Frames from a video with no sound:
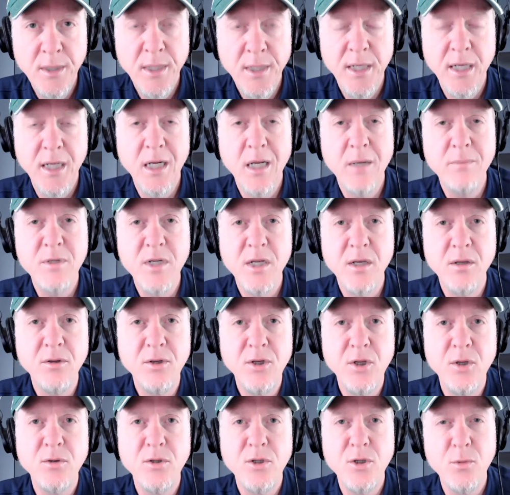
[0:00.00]
And I'm telling
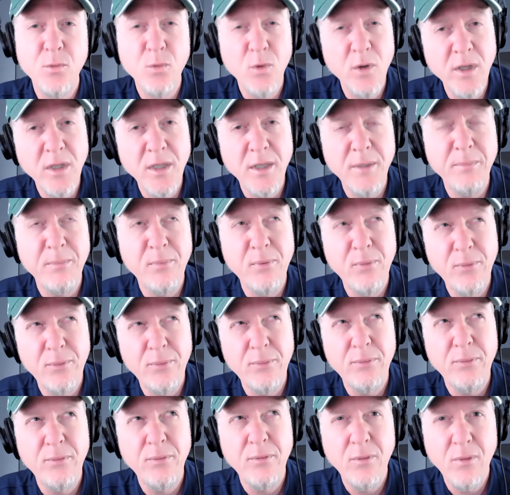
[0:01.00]
you, you really
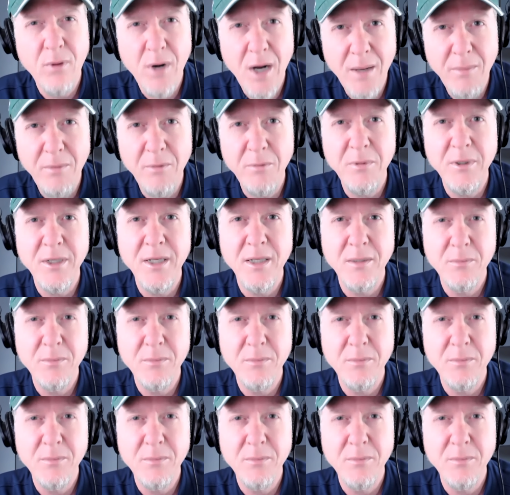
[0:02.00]
probably